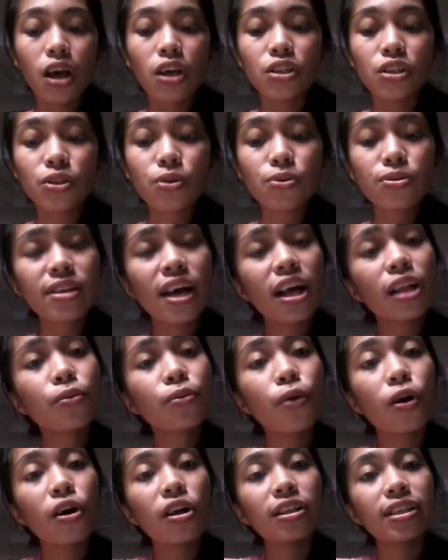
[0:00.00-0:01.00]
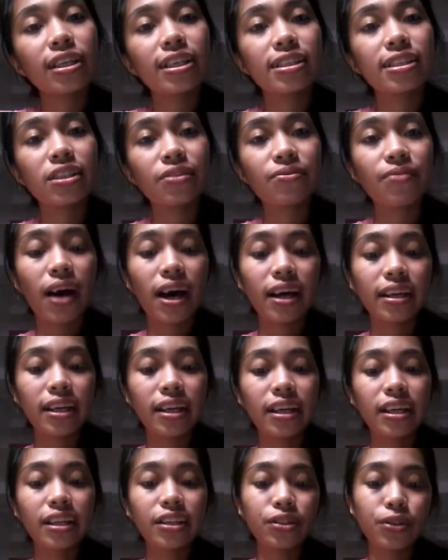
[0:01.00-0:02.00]
So cell wall is
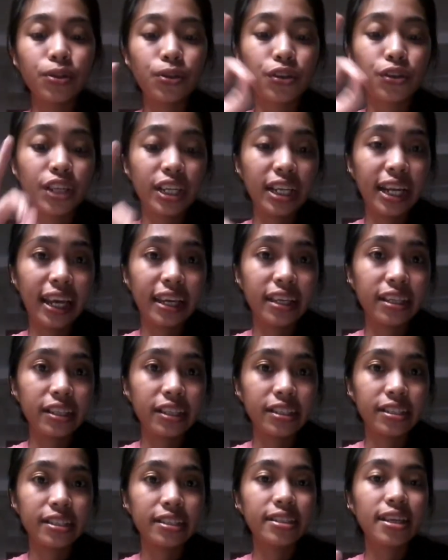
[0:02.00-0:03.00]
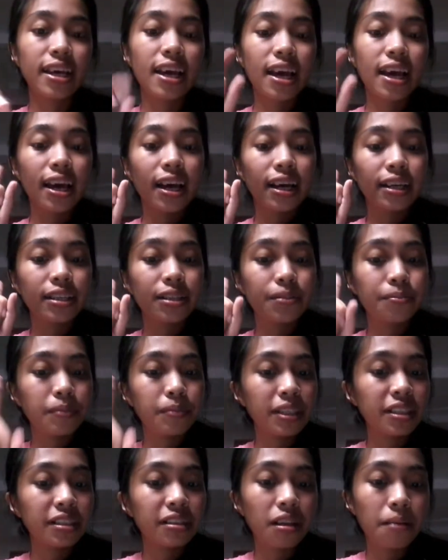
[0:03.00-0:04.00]
divided into three layers: the
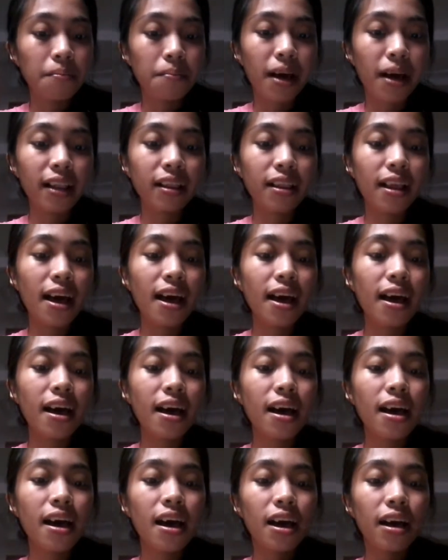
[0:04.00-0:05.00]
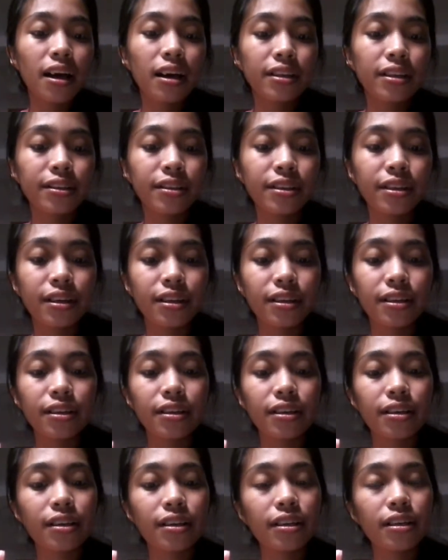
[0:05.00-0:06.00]
middle lamella.
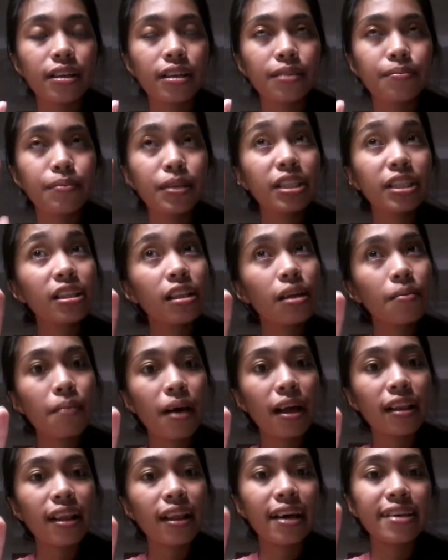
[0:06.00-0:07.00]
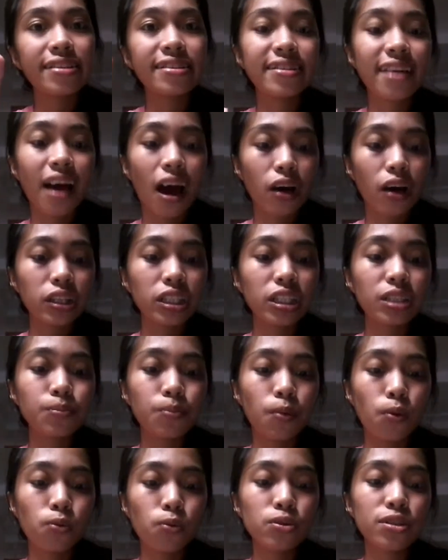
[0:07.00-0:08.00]
The middle lamella is the
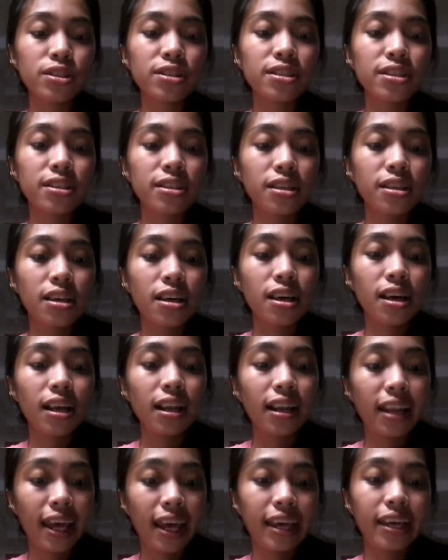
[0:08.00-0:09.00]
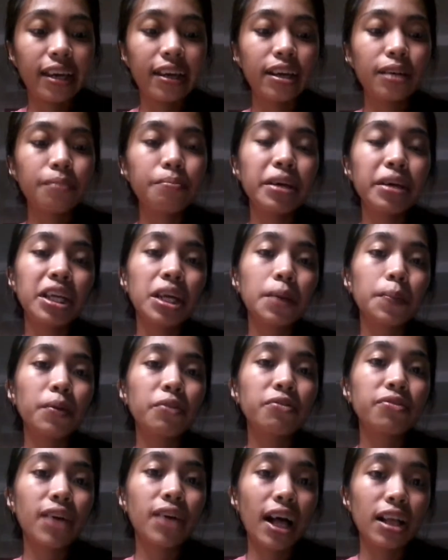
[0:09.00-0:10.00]
outermost layer made up
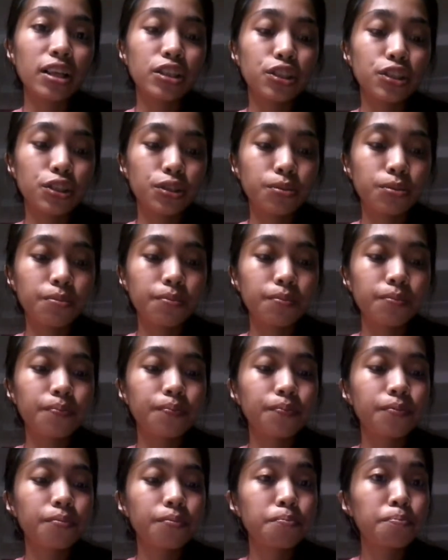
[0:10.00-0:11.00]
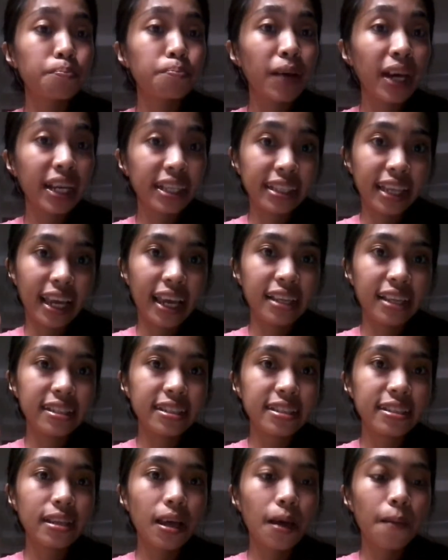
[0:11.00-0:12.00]
of calcium
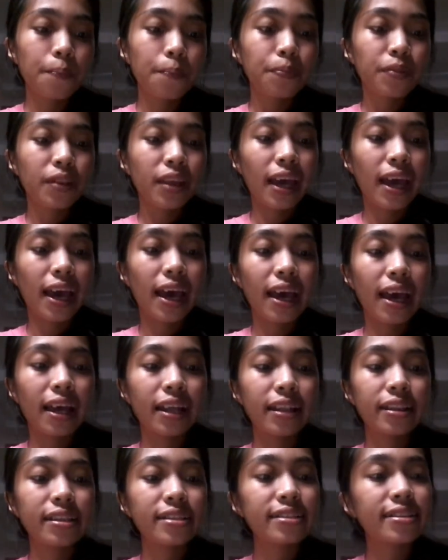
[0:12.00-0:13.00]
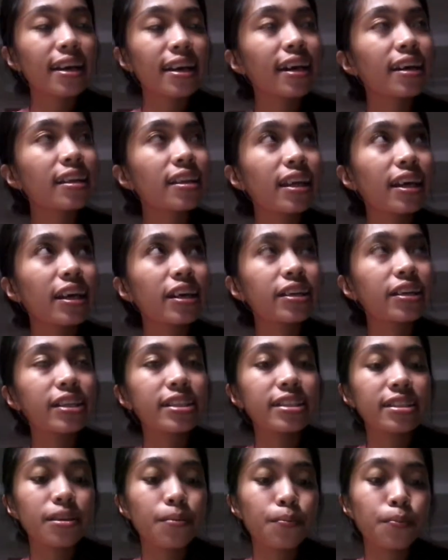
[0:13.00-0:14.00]
pectates, and the second layer
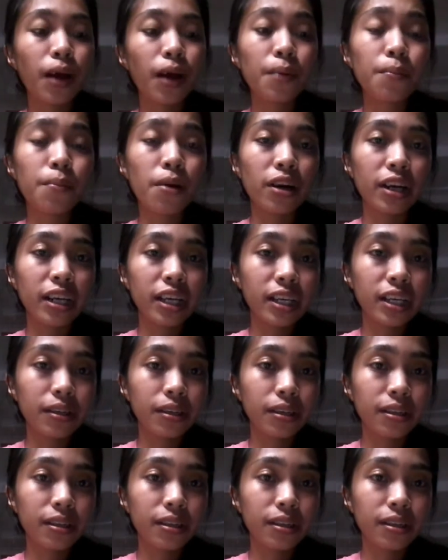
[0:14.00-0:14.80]
is the primary.